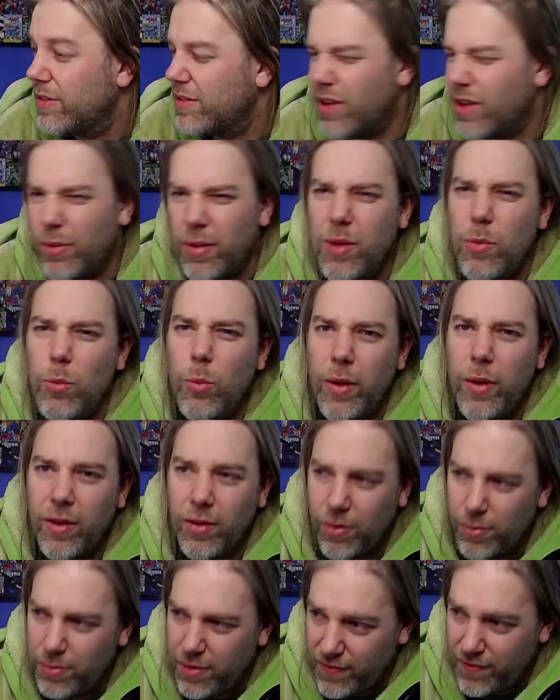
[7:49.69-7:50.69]
No, it
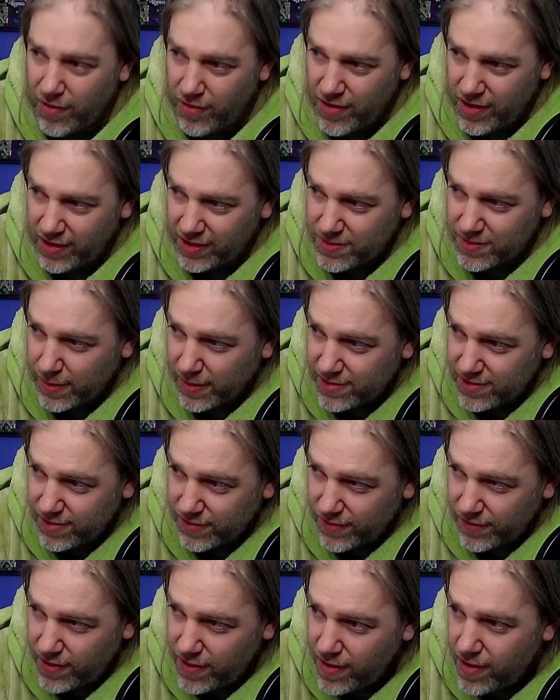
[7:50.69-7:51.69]
will be very
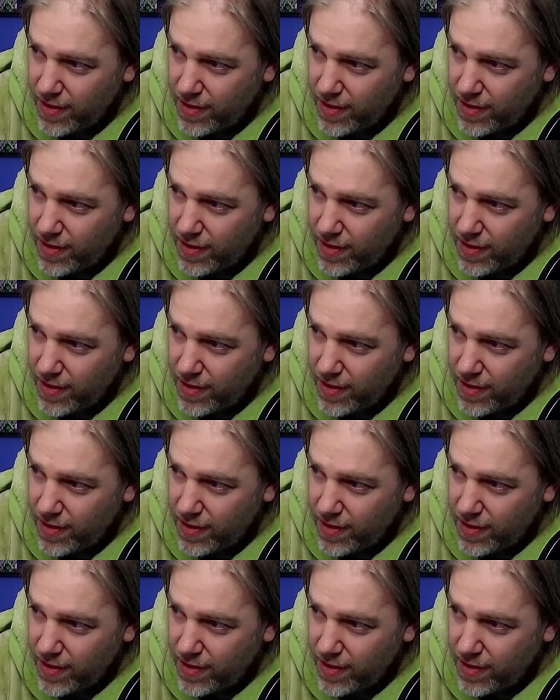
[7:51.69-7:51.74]
expensive.